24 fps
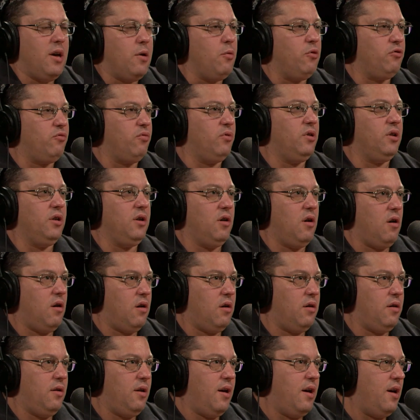it was really
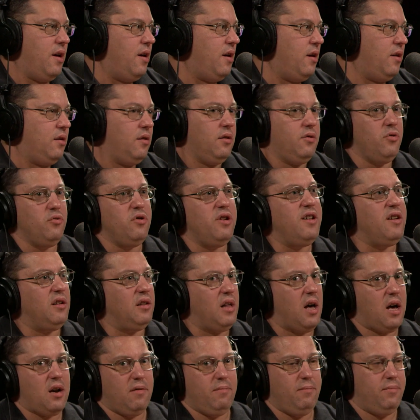hard, and you need a
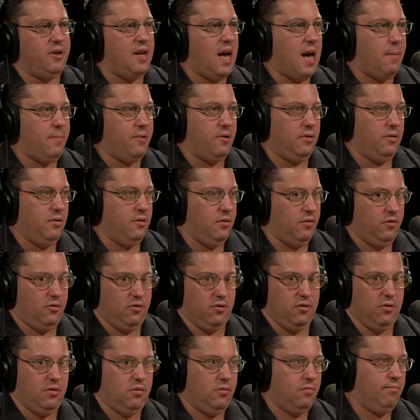lot of capital
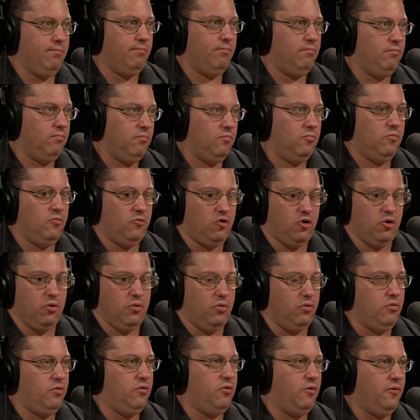to
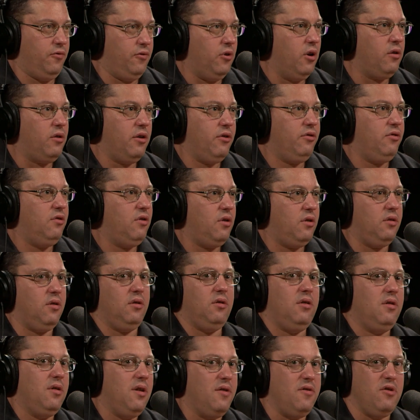flourish,
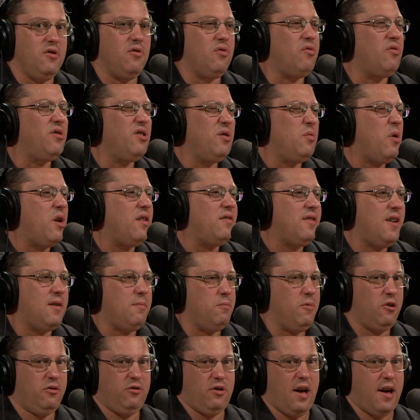and you don't really want to take
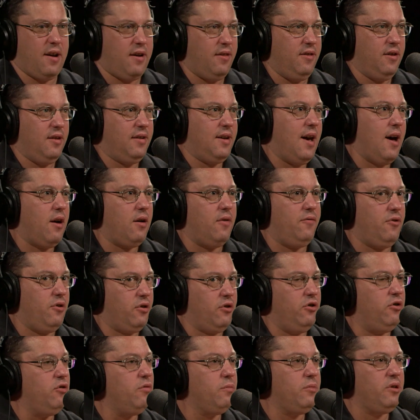much out of the account if you're
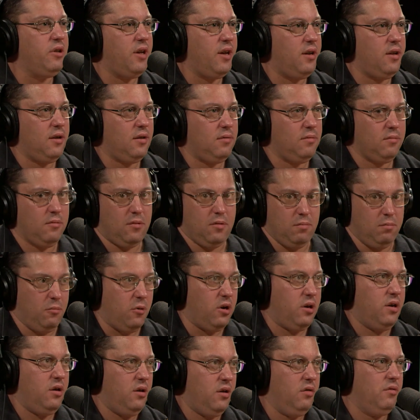accumulating
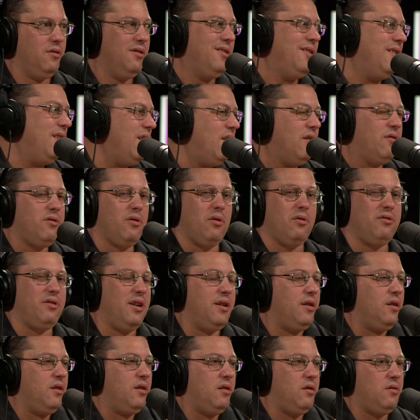money. So I was
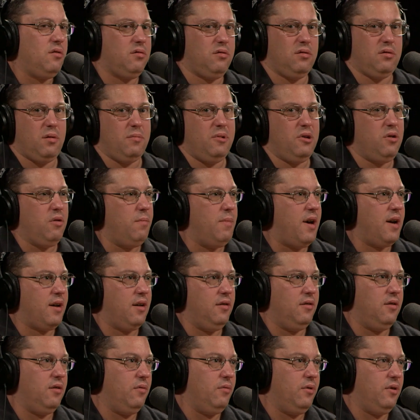like, let me go back
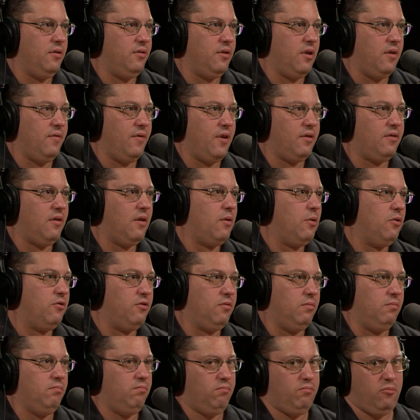into the real estate investing. I
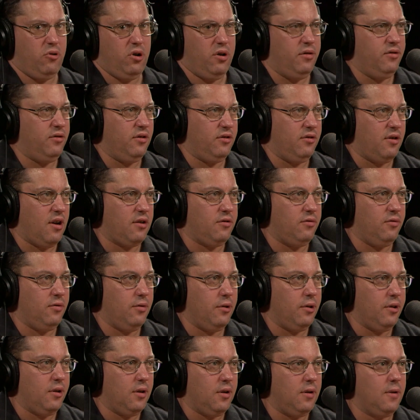was pretty successful
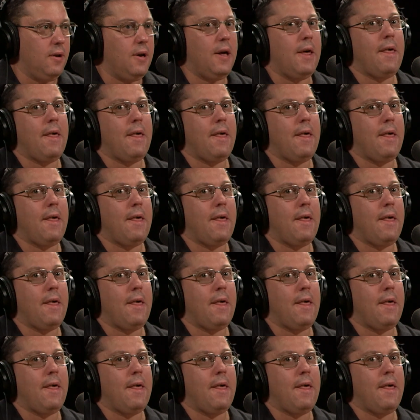with it.